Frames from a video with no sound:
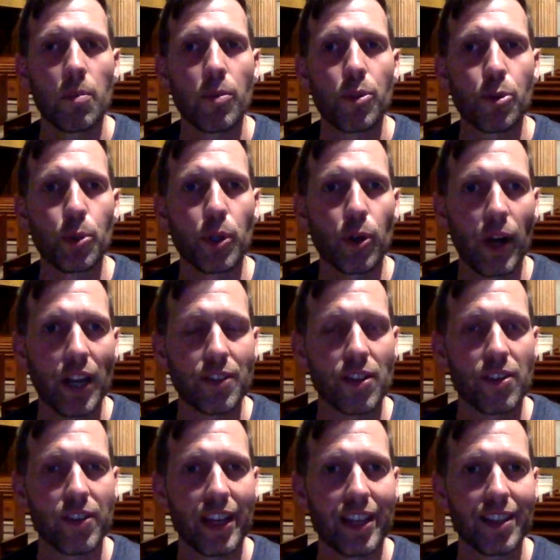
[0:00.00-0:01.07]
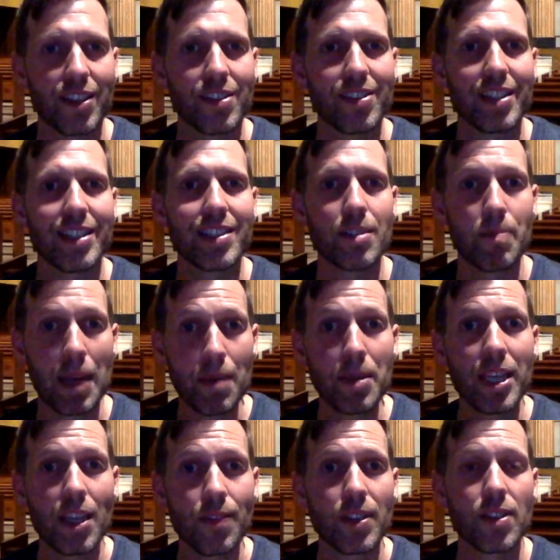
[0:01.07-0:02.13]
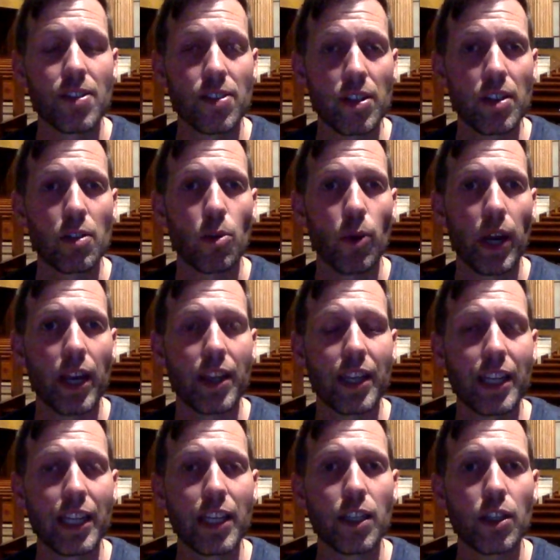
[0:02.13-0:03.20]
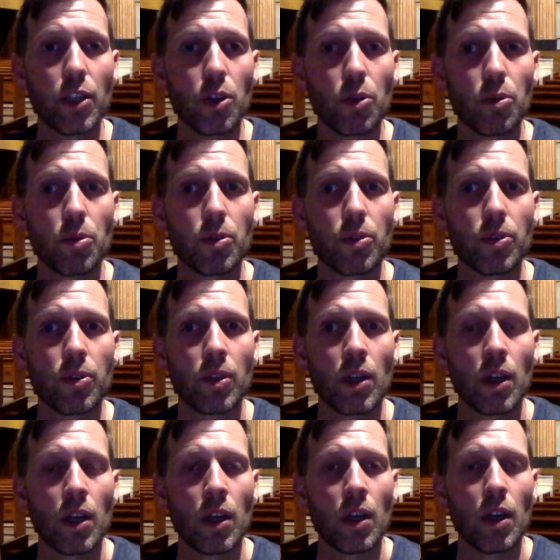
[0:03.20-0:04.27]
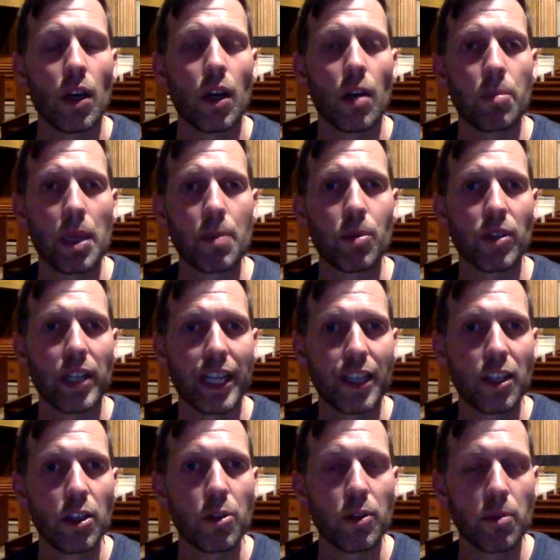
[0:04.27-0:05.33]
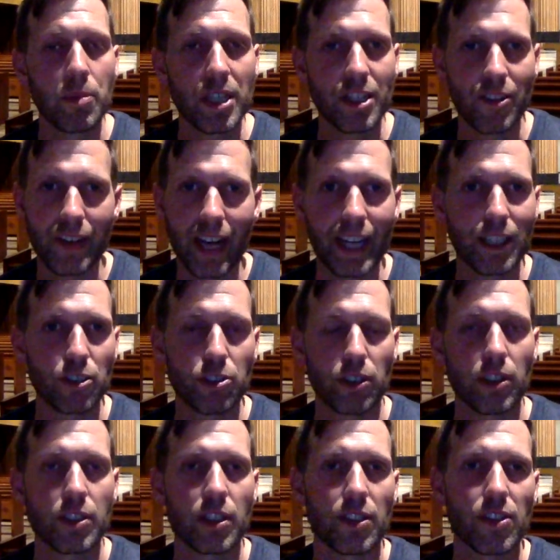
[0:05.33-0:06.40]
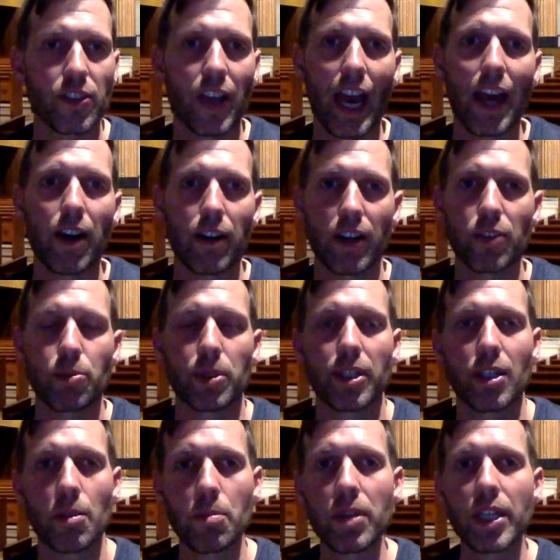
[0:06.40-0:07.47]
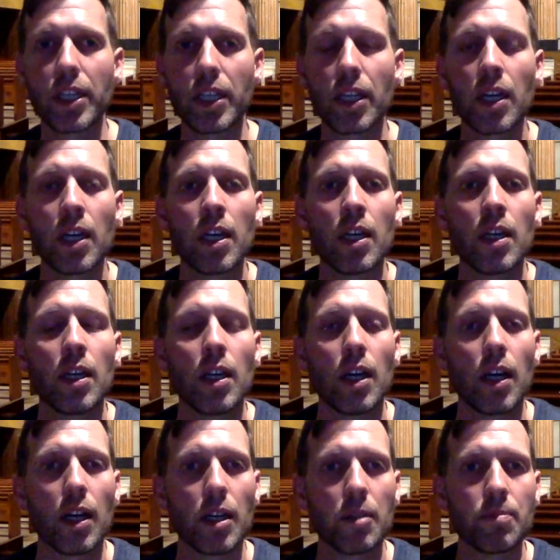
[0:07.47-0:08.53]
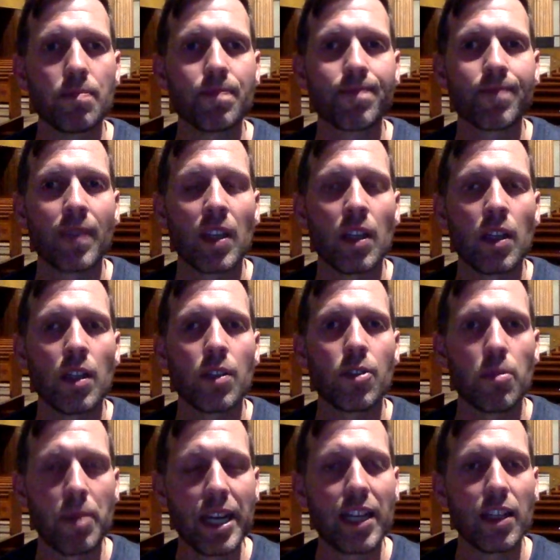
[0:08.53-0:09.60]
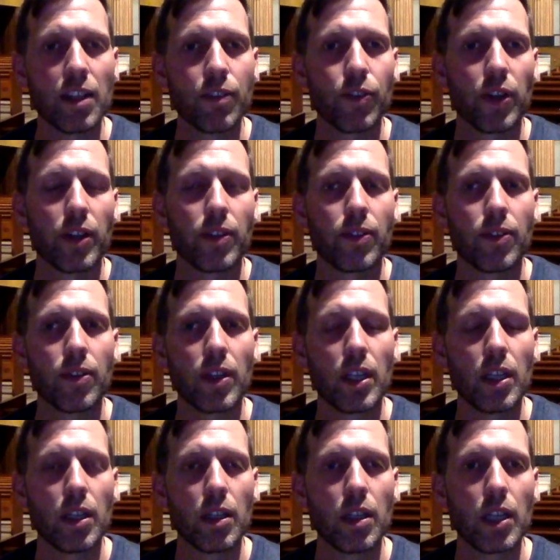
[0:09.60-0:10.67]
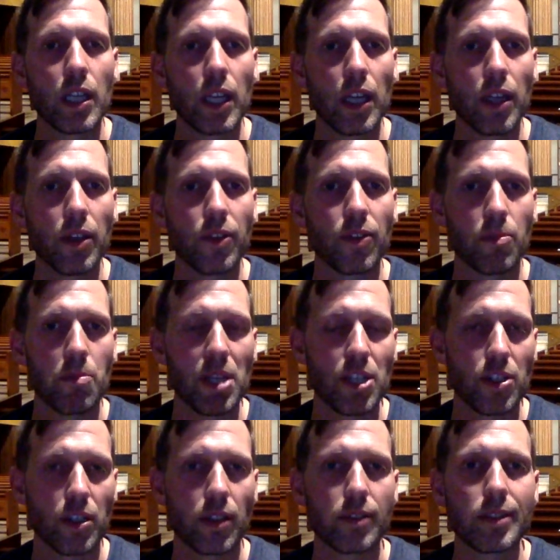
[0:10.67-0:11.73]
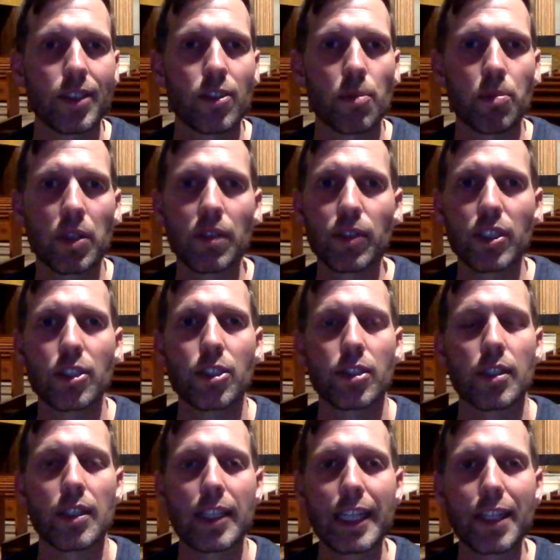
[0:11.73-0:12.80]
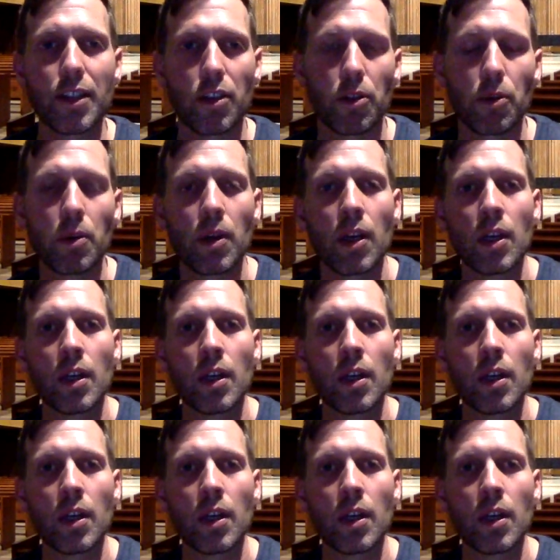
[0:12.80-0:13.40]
through a crisis like this, and to maybe even see the way that He used people like you and me, United Church, as scattered as we're going to be, to make a difference in His mission. It's a privilege to lead you